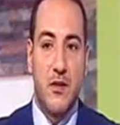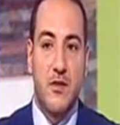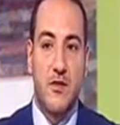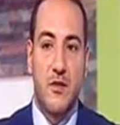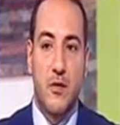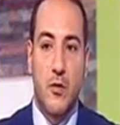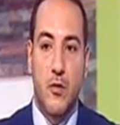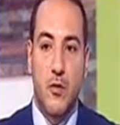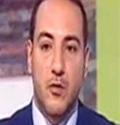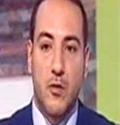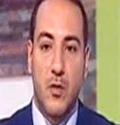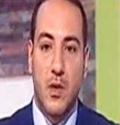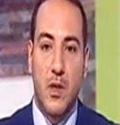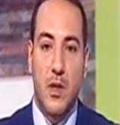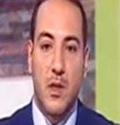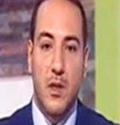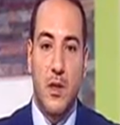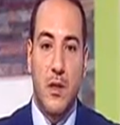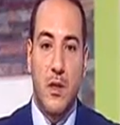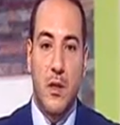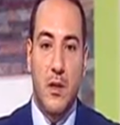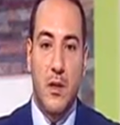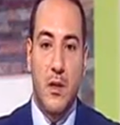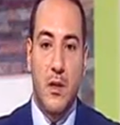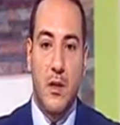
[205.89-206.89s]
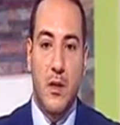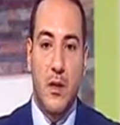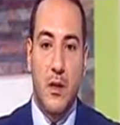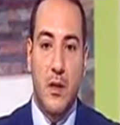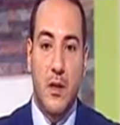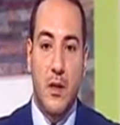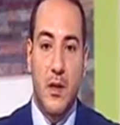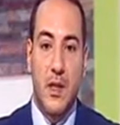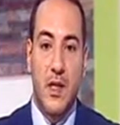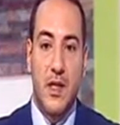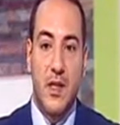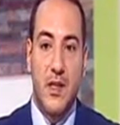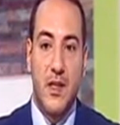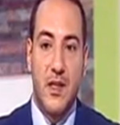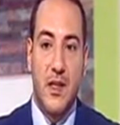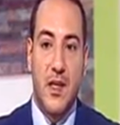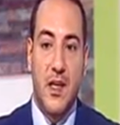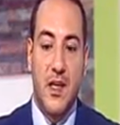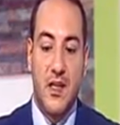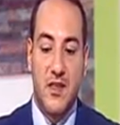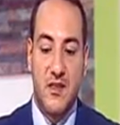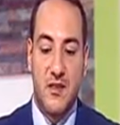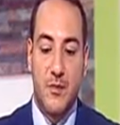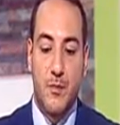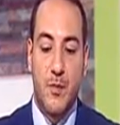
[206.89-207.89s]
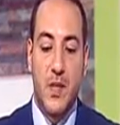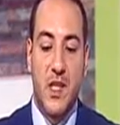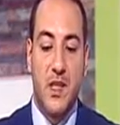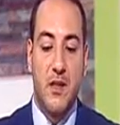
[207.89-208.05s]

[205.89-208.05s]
So uh, India has